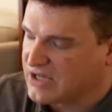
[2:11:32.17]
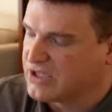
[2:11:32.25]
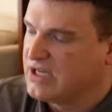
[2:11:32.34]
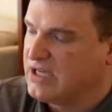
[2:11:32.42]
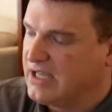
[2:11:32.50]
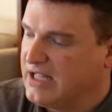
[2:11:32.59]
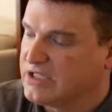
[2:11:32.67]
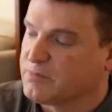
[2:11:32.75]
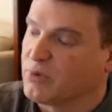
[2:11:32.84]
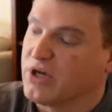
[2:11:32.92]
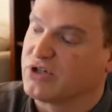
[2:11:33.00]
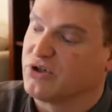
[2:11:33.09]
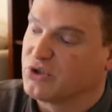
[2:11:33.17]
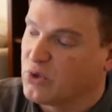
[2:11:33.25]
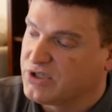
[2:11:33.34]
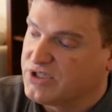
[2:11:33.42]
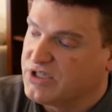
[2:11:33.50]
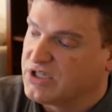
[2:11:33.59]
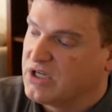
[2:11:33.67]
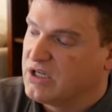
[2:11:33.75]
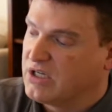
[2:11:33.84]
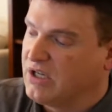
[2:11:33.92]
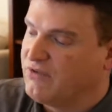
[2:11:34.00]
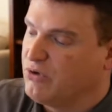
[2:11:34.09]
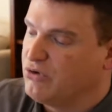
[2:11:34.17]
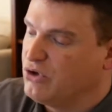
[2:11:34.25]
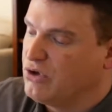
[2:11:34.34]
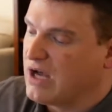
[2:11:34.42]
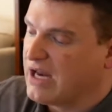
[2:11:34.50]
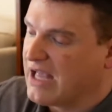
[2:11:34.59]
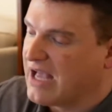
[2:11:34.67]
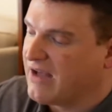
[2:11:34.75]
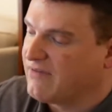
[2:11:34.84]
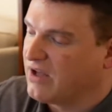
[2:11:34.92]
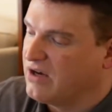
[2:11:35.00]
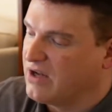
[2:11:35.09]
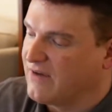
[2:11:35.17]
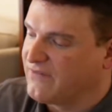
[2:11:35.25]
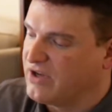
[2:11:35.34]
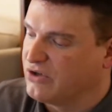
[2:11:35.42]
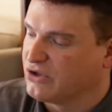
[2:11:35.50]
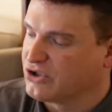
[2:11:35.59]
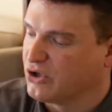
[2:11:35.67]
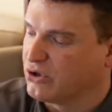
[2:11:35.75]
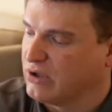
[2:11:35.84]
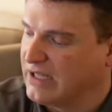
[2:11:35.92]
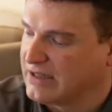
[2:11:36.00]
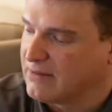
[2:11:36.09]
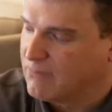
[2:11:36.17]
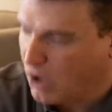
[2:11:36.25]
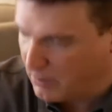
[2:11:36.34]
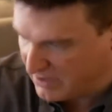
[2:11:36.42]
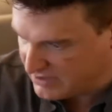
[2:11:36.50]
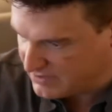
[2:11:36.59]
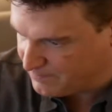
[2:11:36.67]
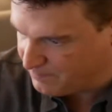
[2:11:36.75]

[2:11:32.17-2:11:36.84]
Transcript: / inspirational sources if you do not have enough in your circle at the moment?